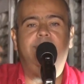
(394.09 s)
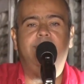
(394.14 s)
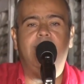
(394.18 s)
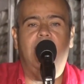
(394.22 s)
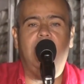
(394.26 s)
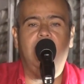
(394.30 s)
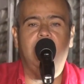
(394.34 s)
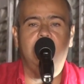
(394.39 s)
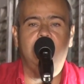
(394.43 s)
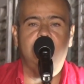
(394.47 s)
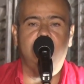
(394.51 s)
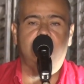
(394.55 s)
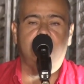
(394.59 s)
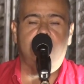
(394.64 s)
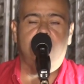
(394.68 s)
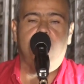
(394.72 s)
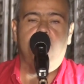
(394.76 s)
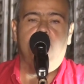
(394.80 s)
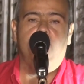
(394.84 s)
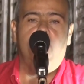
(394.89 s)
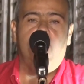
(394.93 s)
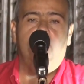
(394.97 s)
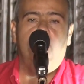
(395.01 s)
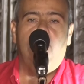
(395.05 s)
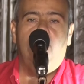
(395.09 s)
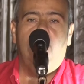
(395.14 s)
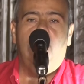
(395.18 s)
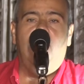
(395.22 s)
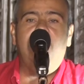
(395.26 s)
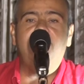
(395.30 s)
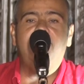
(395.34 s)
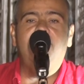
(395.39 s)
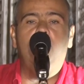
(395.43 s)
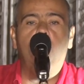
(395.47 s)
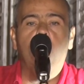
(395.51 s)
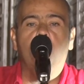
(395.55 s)
done.
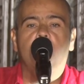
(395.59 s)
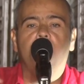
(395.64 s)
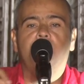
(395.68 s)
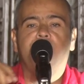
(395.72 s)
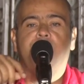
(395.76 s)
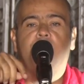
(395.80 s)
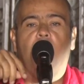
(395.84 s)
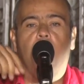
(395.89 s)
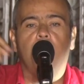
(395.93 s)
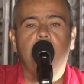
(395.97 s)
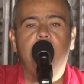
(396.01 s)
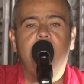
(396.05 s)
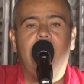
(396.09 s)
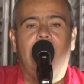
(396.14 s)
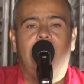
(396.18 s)
And they were sorry